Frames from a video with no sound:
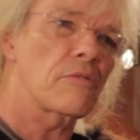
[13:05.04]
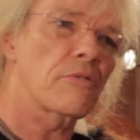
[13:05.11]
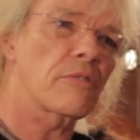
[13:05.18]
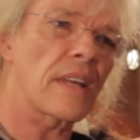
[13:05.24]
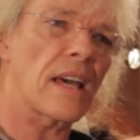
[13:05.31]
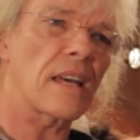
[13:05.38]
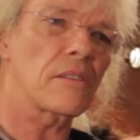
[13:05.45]

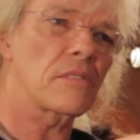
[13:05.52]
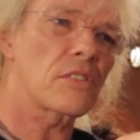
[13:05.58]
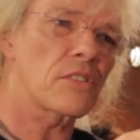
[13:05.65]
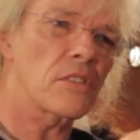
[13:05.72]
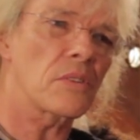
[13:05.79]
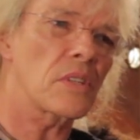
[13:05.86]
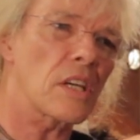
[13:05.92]
flat
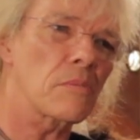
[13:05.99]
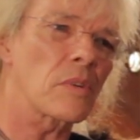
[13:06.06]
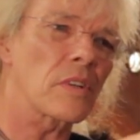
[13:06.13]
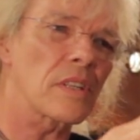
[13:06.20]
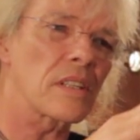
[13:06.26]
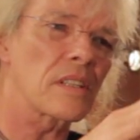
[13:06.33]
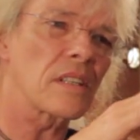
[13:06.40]
studio
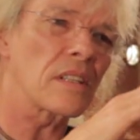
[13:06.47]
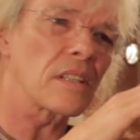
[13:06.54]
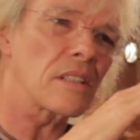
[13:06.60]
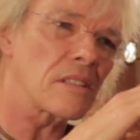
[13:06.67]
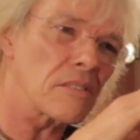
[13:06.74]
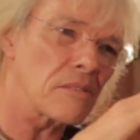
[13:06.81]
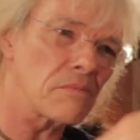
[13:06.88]

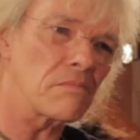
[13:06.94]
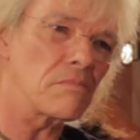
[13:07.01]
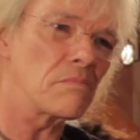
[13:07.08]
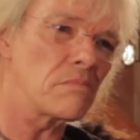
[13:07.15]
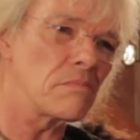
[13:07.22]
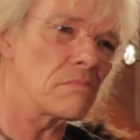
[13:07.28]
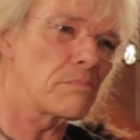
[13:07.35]
monitor
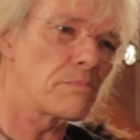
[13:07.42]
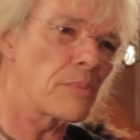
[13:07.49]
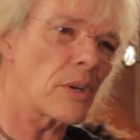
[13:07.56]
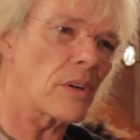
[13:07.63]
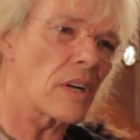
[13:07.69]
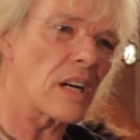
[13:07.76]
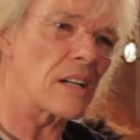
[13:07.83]

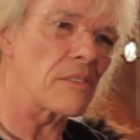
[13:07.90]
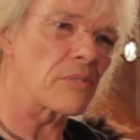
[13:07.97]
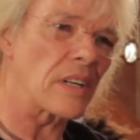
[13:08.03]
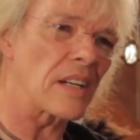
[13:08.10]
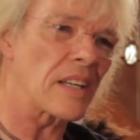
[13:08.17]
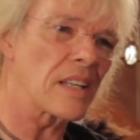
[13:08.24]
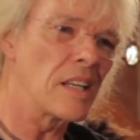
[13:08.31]
pure
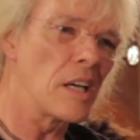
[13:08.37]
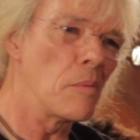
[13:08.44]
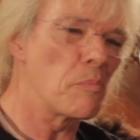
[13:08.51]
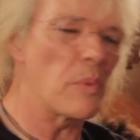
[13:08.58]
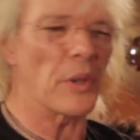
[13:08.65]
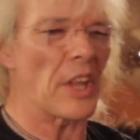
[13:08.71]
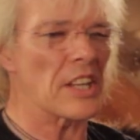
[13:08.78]
hi-fi, mm-hmm.
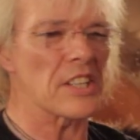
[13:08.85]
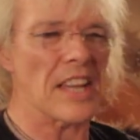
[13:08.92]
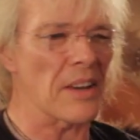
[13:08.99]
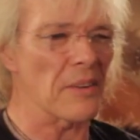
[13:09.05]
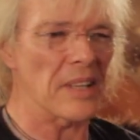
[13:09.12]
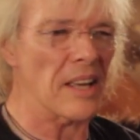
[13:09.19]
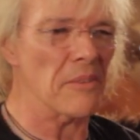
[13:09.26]
but they
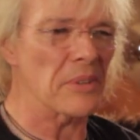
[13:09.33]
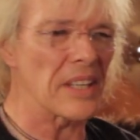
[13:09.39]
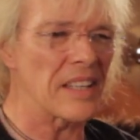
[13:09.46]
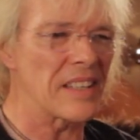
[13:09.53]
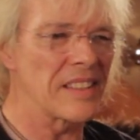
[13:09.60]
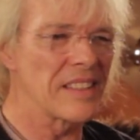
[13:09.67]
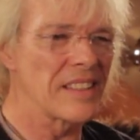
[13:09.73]
sound lovely.
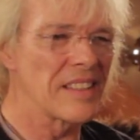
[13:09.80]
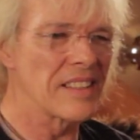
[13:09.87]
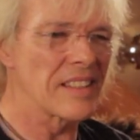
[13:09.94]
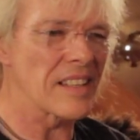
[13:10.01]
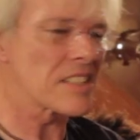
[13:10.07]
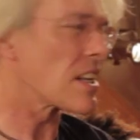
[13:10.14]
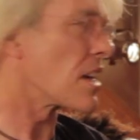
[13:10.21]

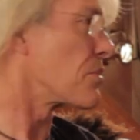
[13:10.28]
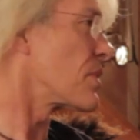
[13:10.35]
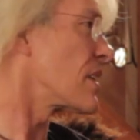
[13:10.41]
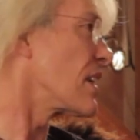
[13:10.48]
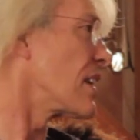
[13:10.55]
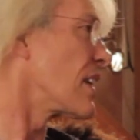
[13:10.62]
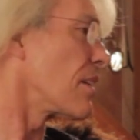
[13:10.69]
They sound
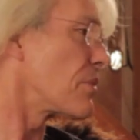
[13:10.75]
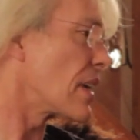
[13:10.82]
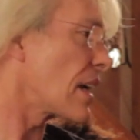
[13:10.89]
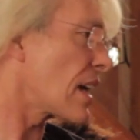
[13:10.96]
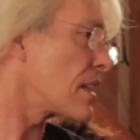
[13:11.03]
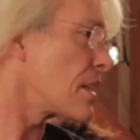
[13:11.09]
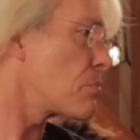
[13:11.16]
really lovely,
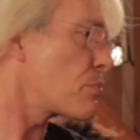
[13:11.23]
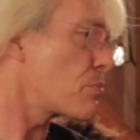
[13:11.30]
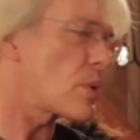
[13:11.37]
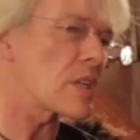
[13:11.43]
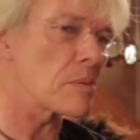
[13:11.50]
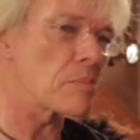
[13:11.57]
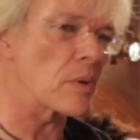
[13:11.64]
and they're
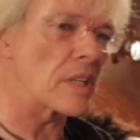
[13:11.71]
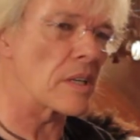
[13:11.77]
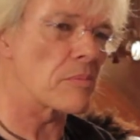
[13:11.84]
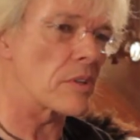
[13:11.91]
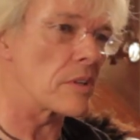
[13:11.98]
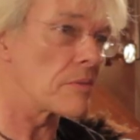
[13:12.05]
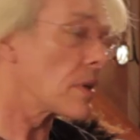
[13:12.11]
pretty
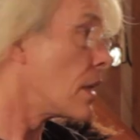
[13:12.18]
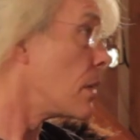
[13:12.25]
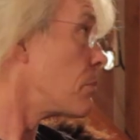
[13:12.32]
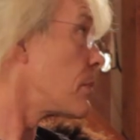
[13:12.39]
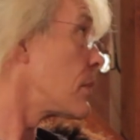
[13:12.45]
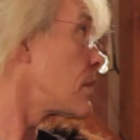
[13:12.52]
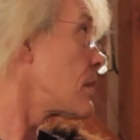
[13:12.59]
bulletproof.
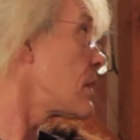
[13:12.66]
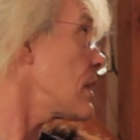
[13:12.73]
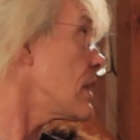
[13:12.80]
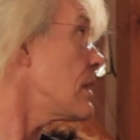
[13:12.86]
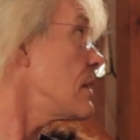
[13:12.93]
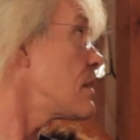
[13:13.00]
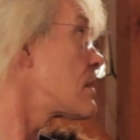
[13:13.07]
But
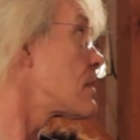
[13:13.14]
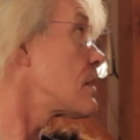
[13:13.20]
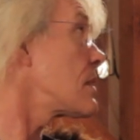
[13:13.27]
these